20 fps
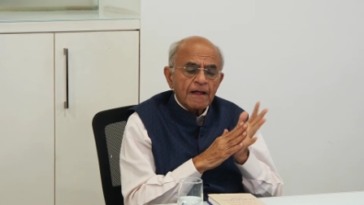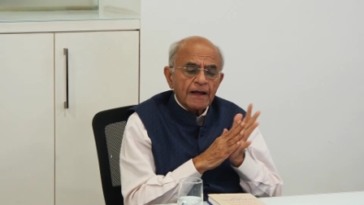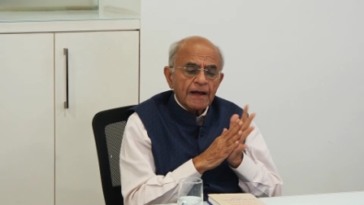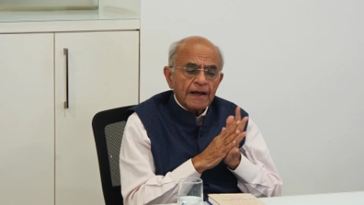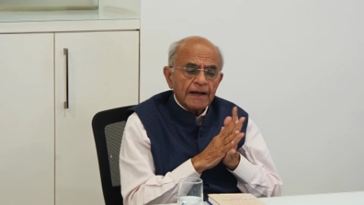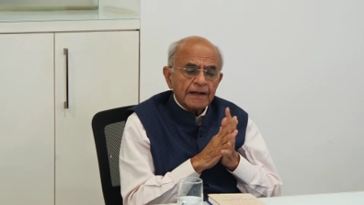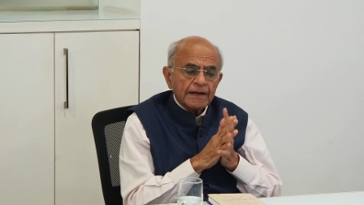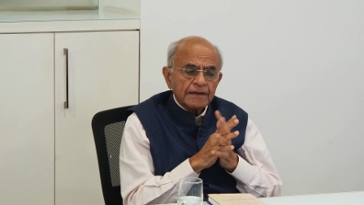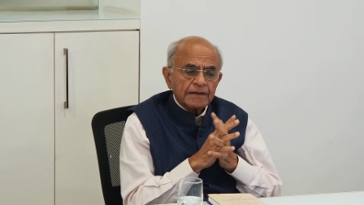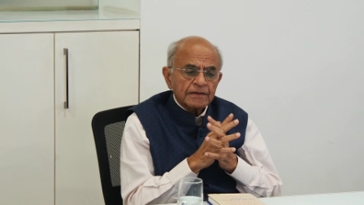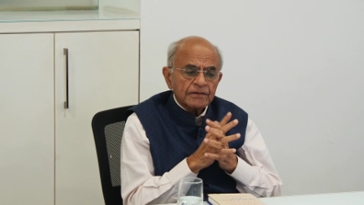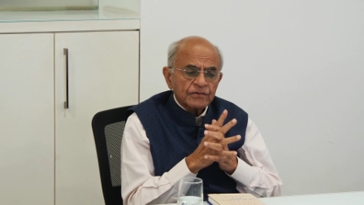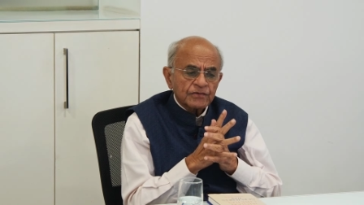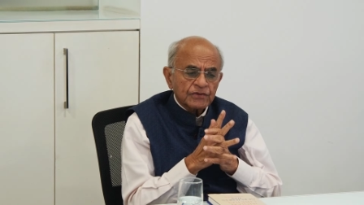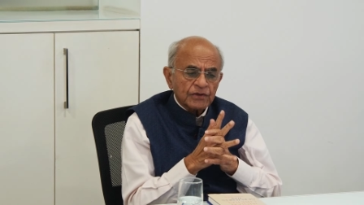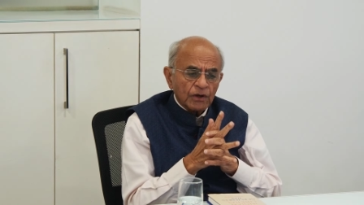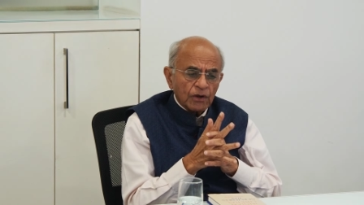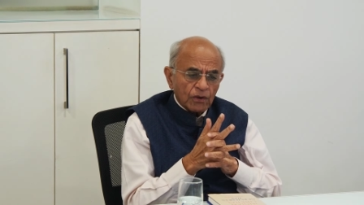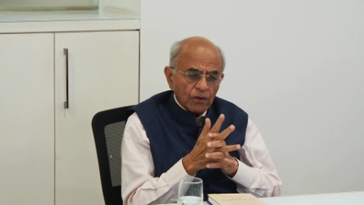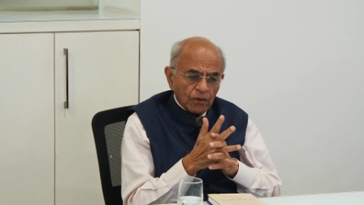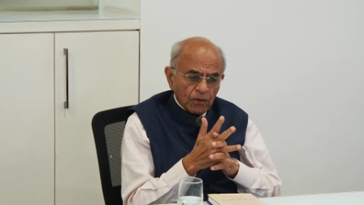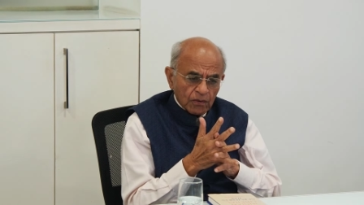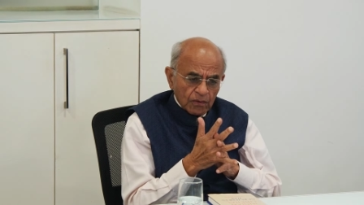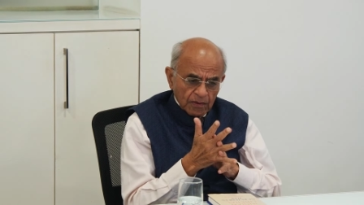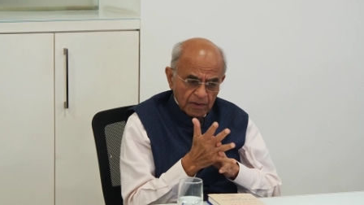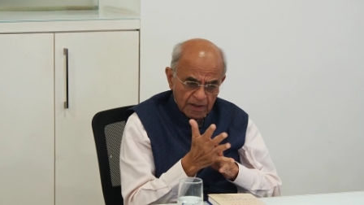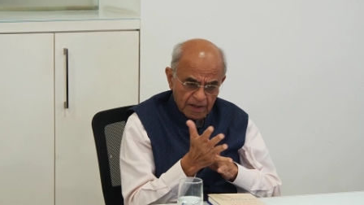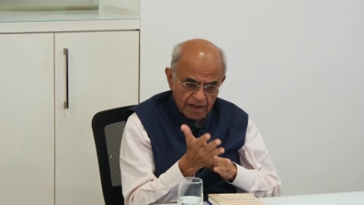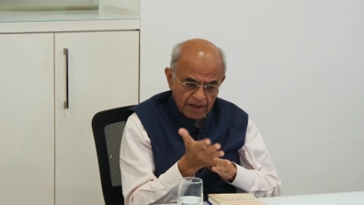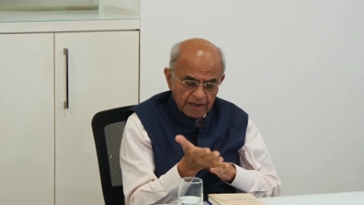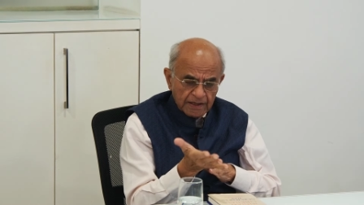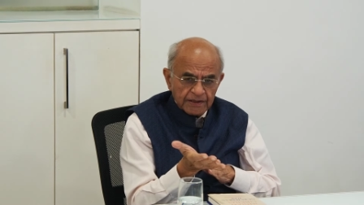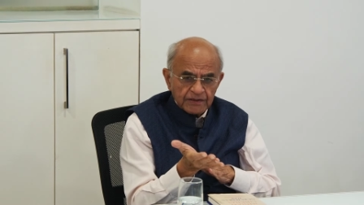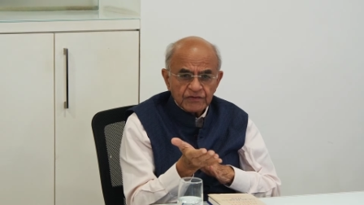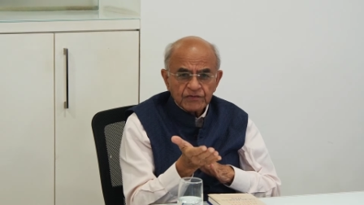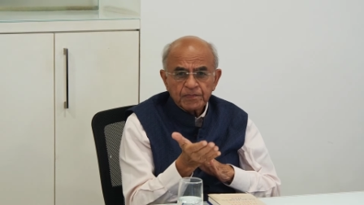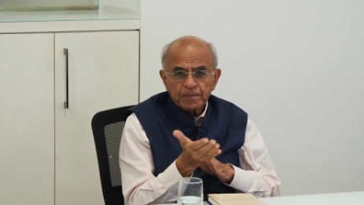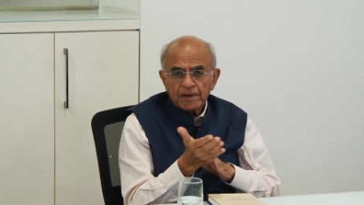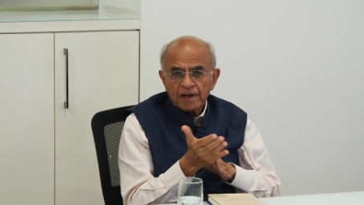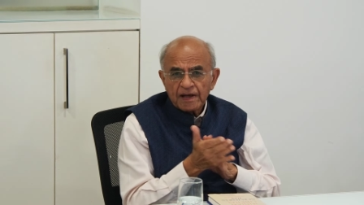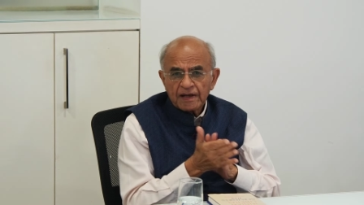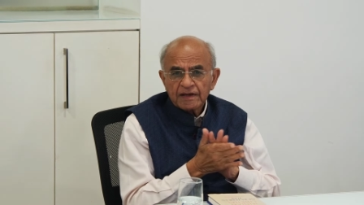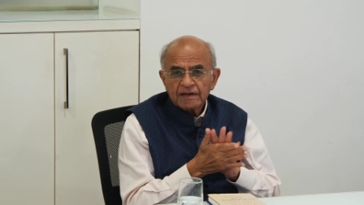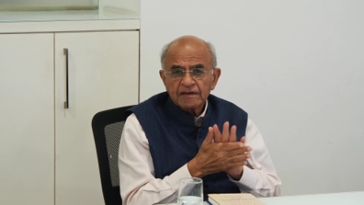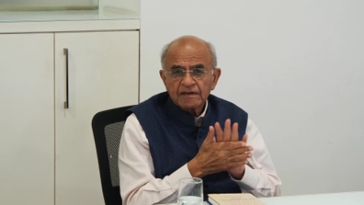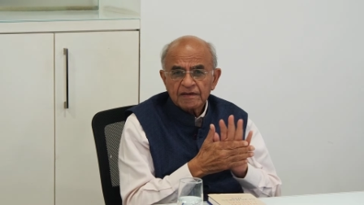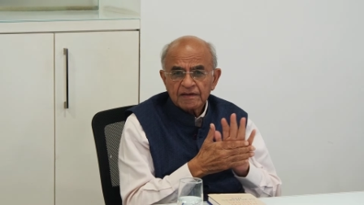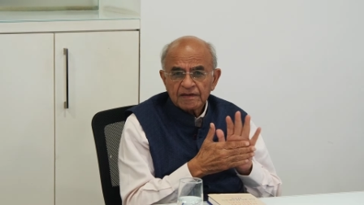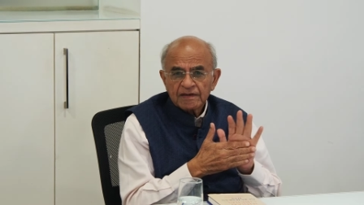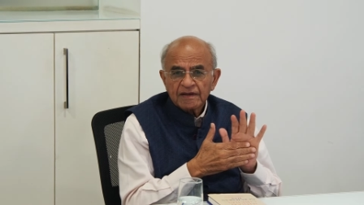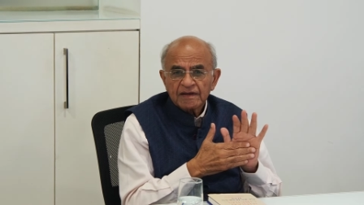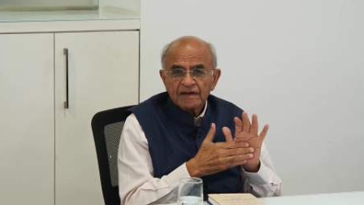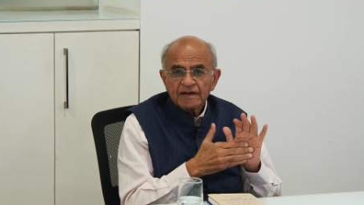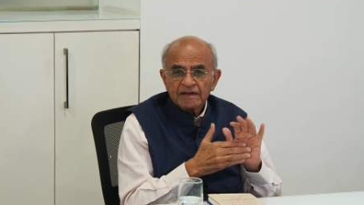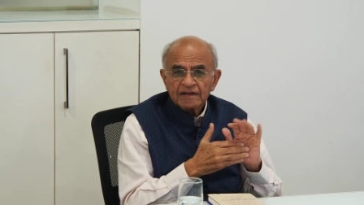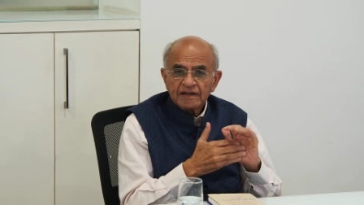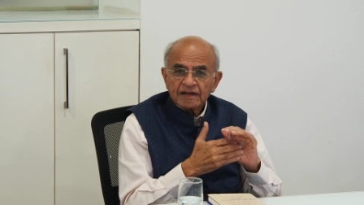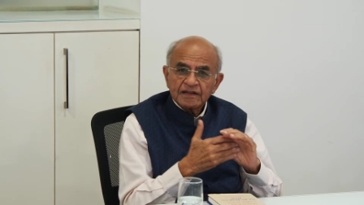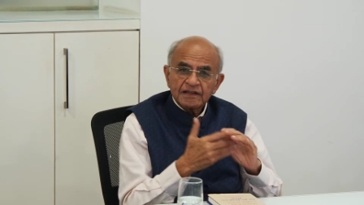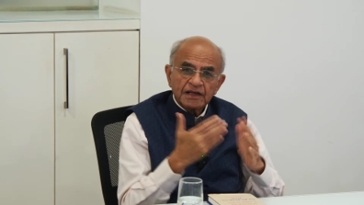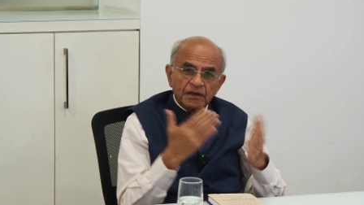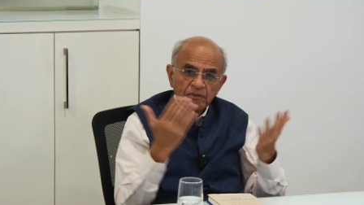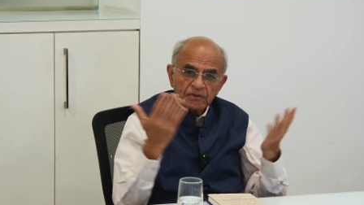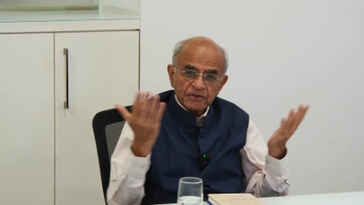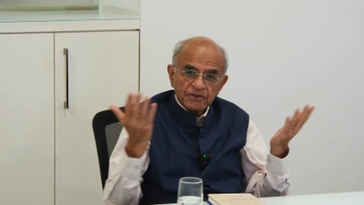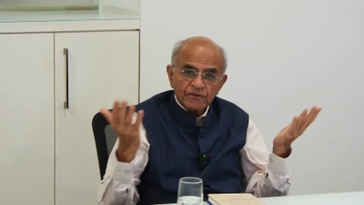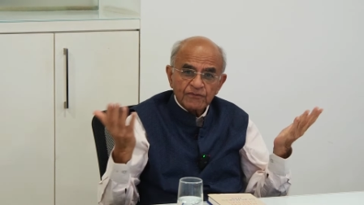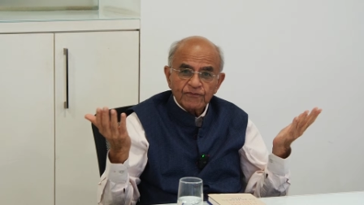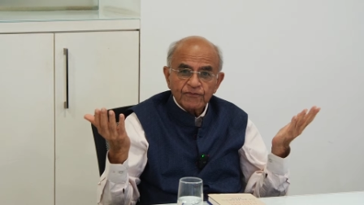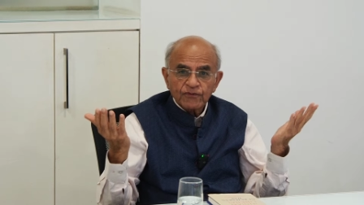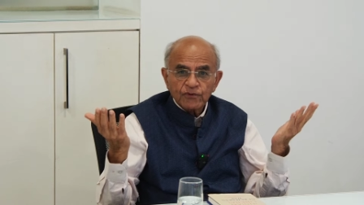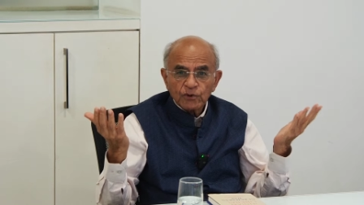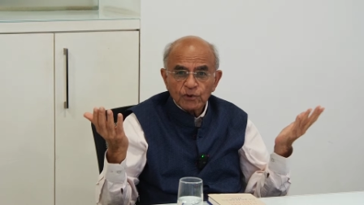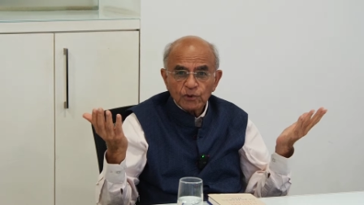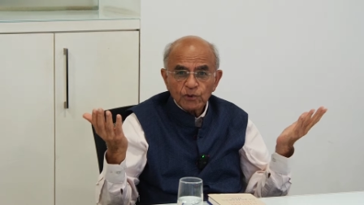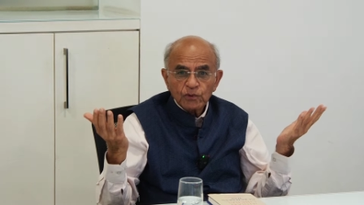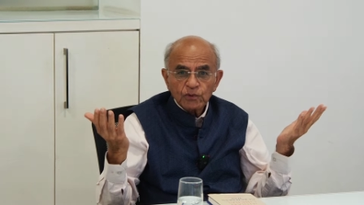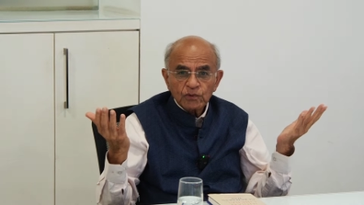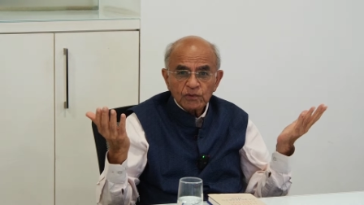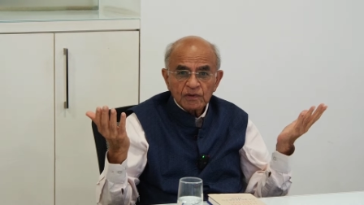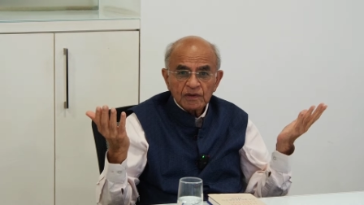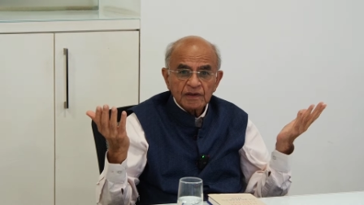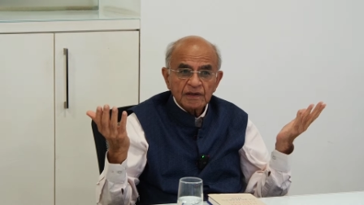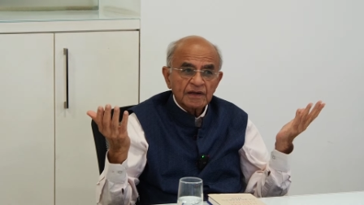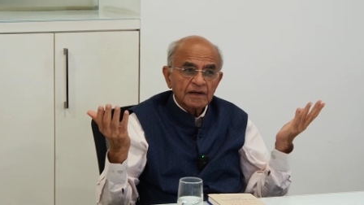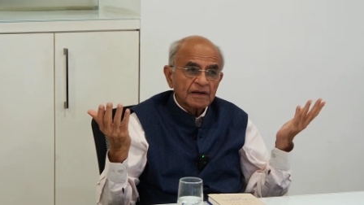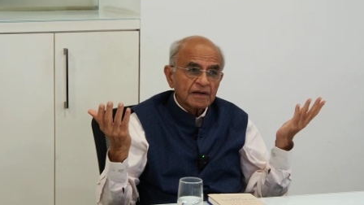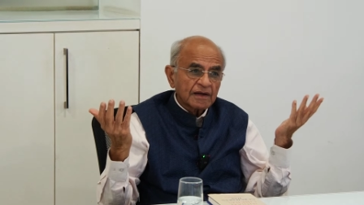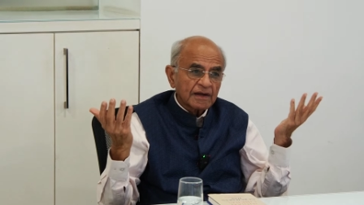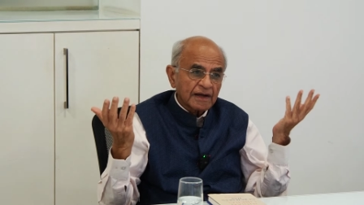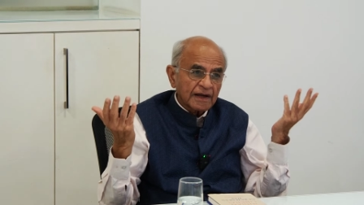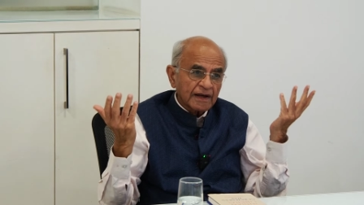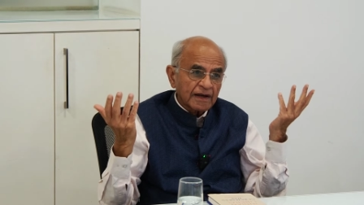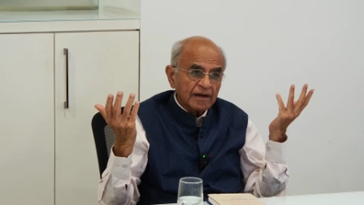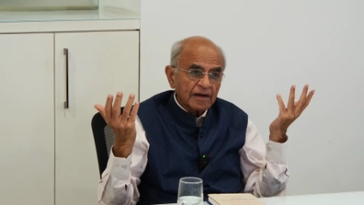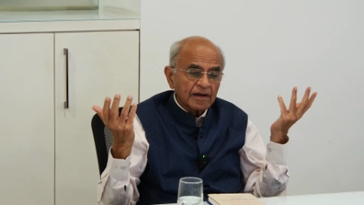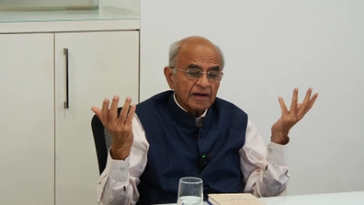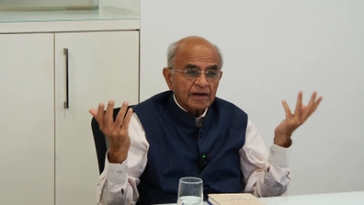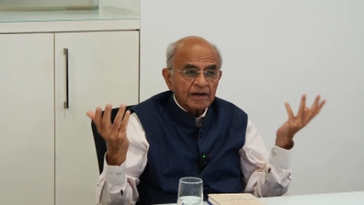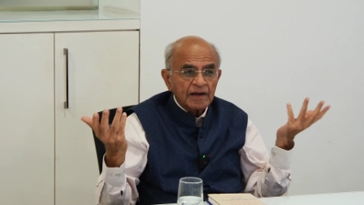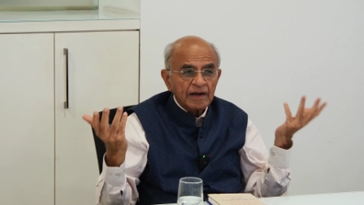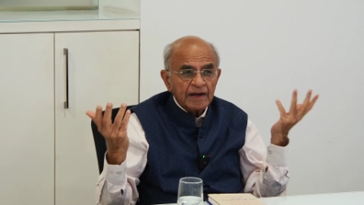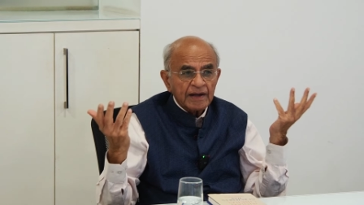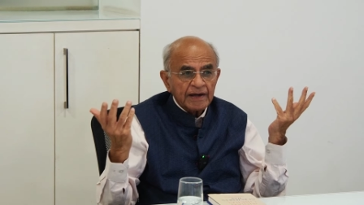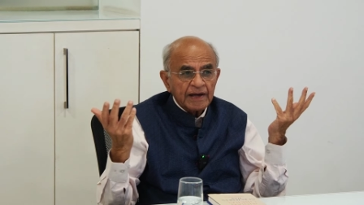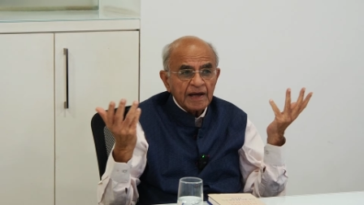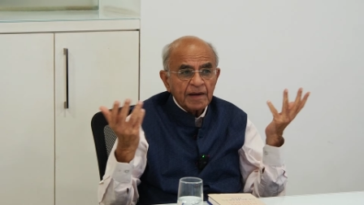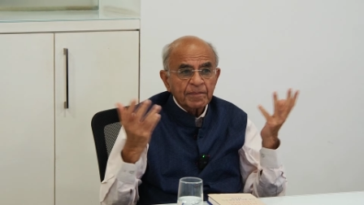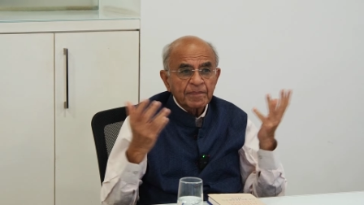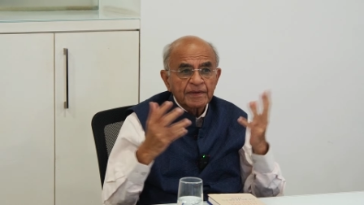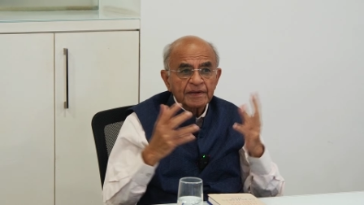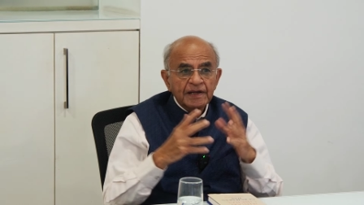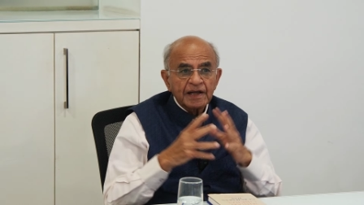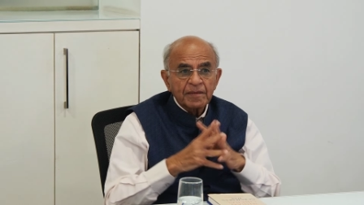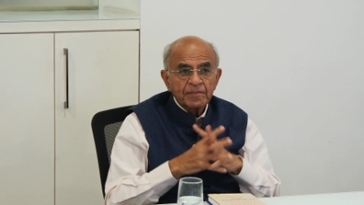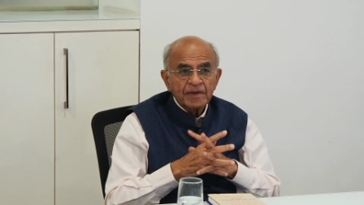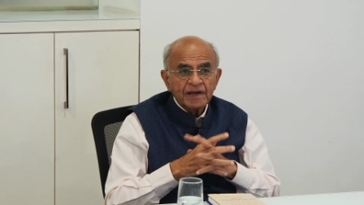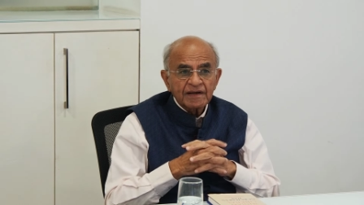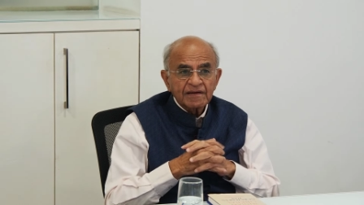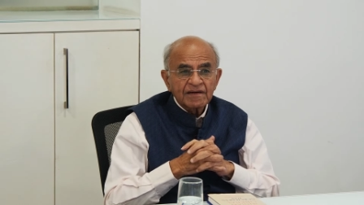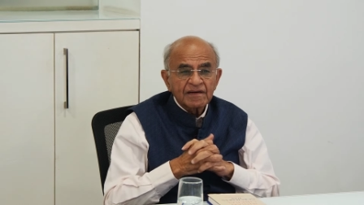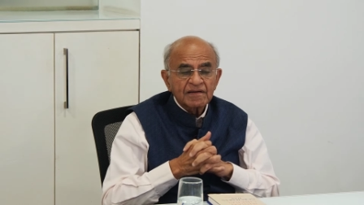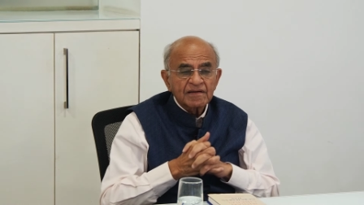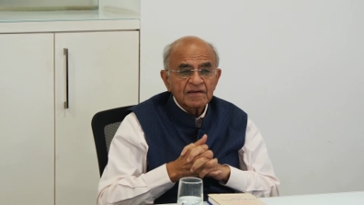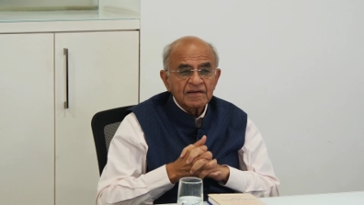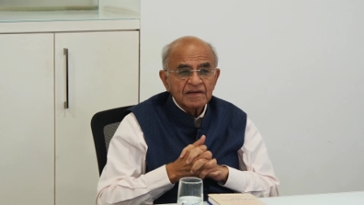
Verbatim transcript: and so I explained that there was a flu, uh, an epidemic,